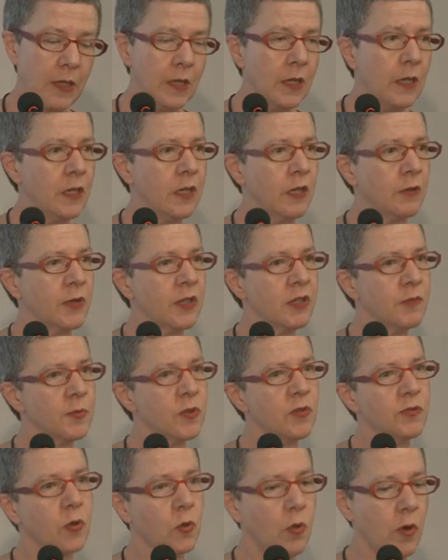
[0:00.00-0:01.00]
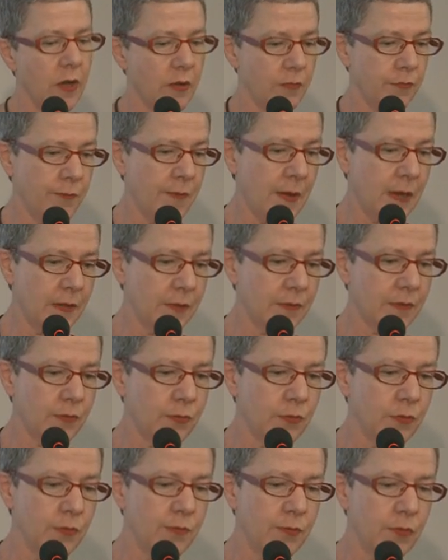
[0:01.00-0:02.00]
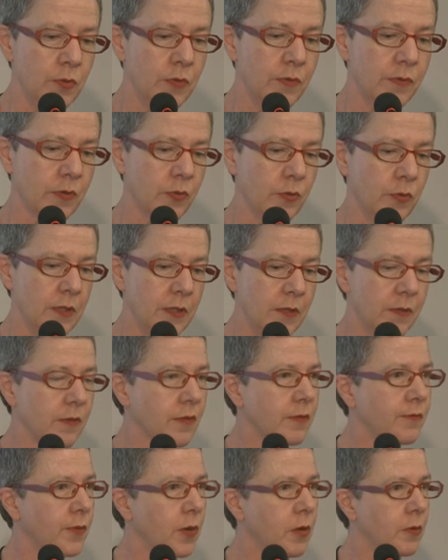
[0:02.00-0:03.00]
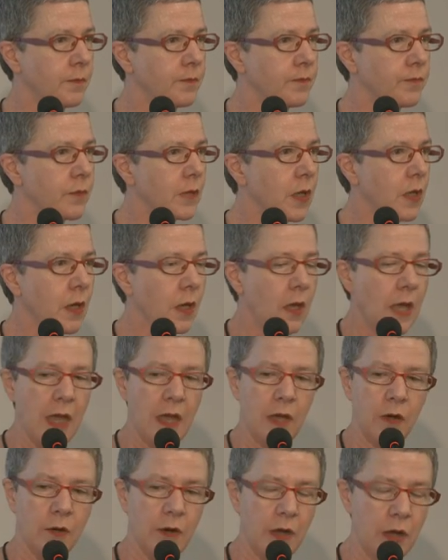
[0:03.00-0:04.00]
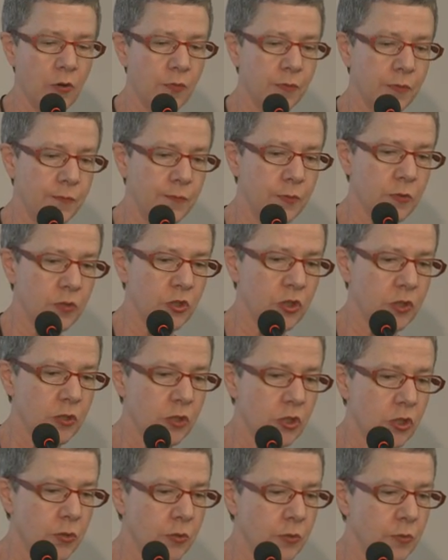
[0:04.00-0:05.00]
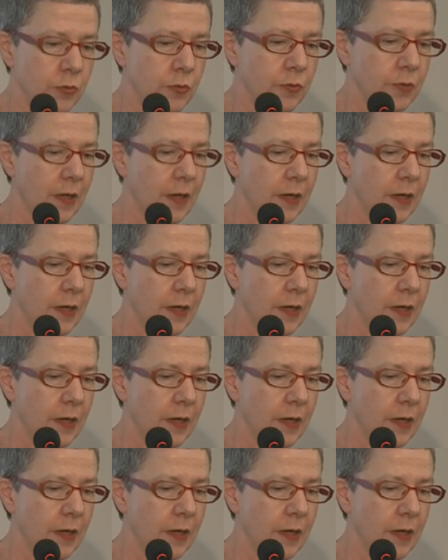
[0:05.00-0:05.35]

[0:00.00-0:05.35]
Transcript: Now I'm going to move quite fast through a few screens from our alpha version 2.